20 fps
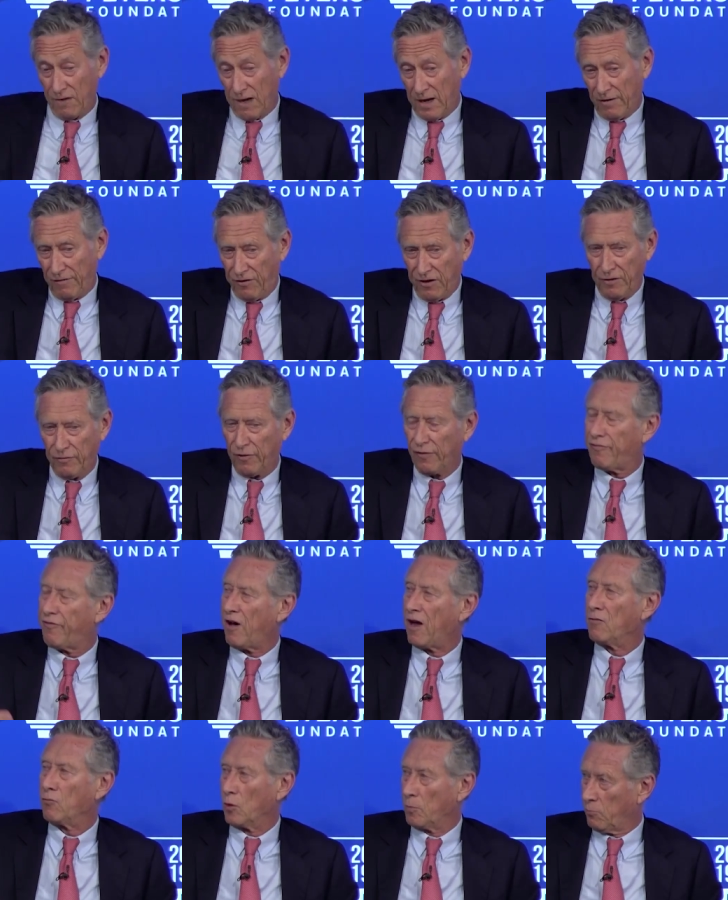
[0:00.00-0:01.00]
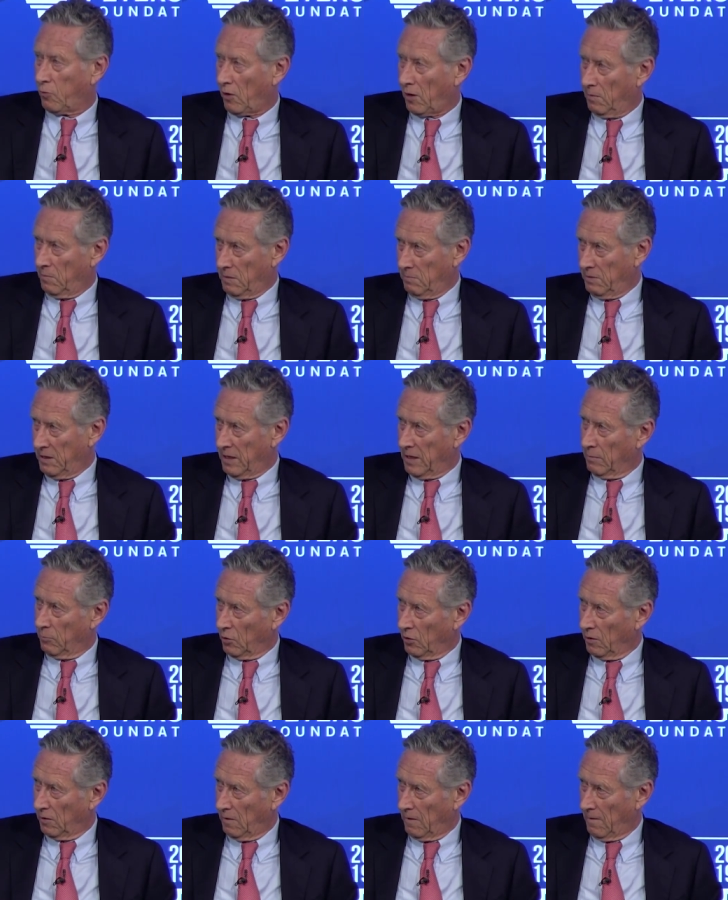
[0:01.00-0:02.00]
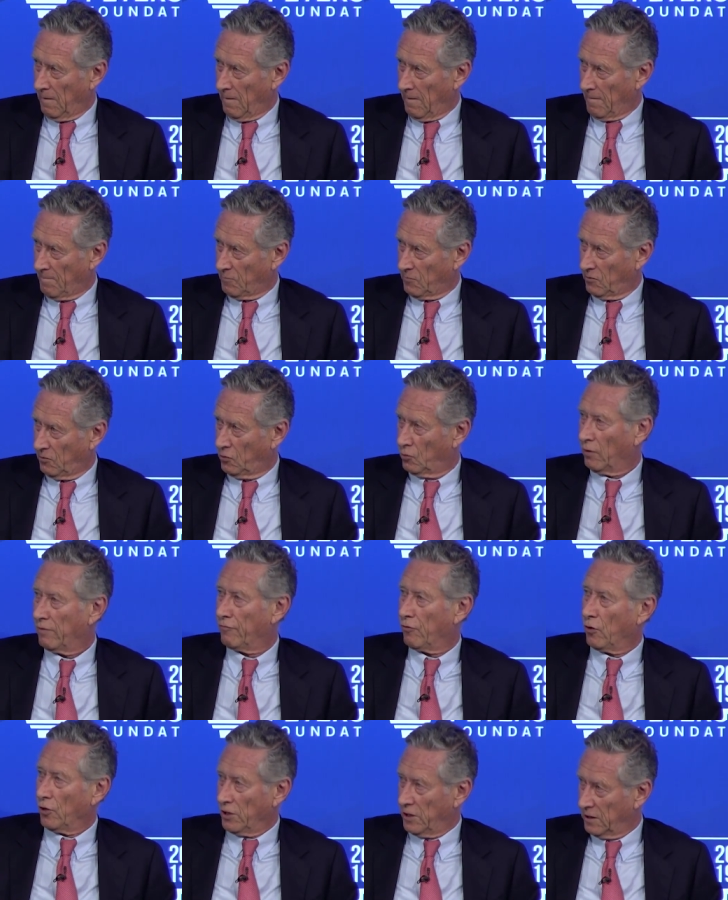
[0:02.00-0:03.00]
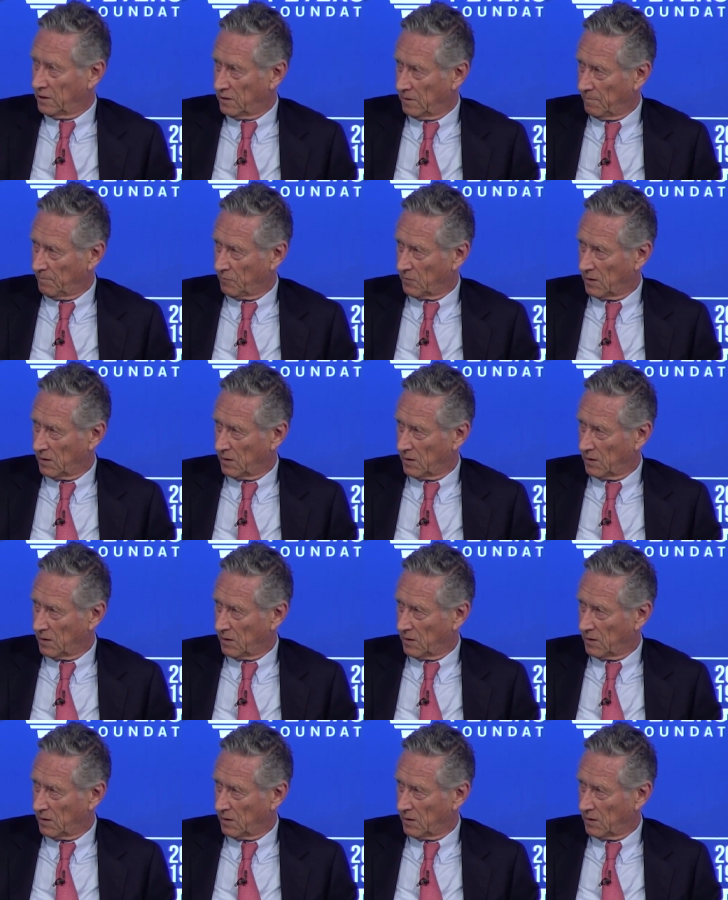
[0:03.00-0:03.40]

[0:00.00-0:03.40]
then I think the Fed would probably be able to avoid it.